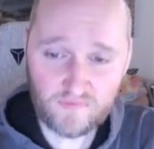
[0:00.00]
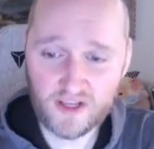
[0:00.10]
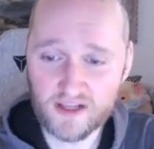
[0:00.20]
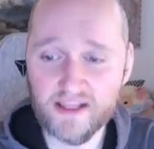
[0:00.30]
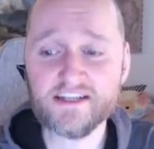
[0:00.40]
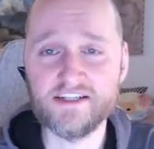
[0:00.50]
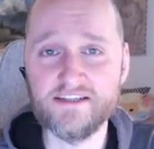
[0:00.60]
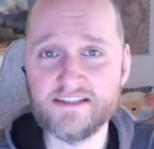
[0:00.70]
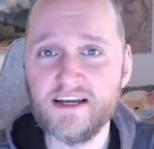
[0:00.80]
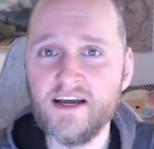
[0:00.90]

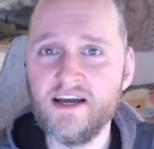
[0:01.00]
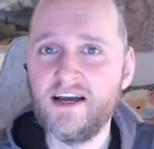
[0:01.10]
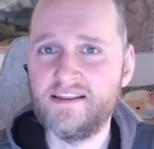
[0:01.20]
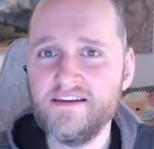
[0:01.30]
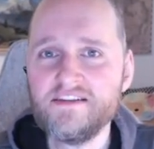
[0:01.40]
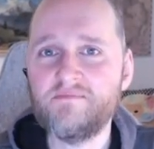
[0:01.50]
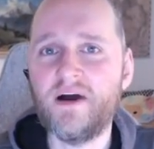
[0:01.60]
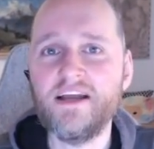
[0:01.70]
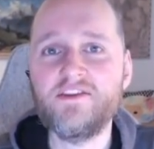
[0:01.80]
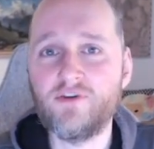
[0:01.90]
elections, and this
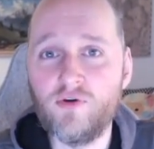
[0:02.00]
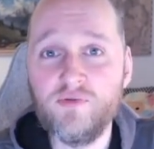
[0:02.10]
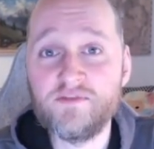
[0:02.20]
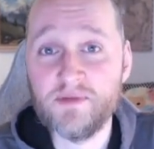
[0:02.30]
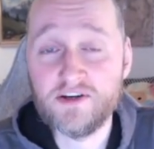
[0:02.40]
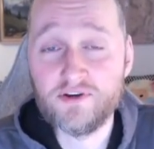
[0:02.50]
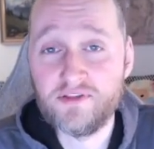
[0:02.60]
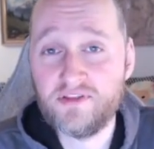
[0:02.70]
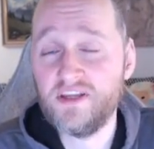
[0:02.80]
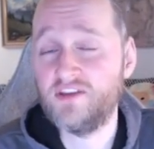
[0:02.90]
might not always be a good
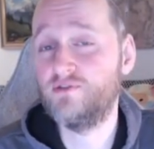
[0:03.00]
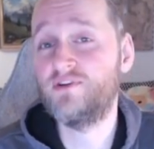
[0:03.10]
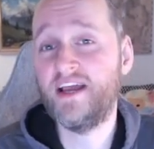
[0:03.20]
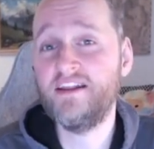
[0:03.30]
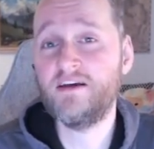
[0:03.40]
thing. You could end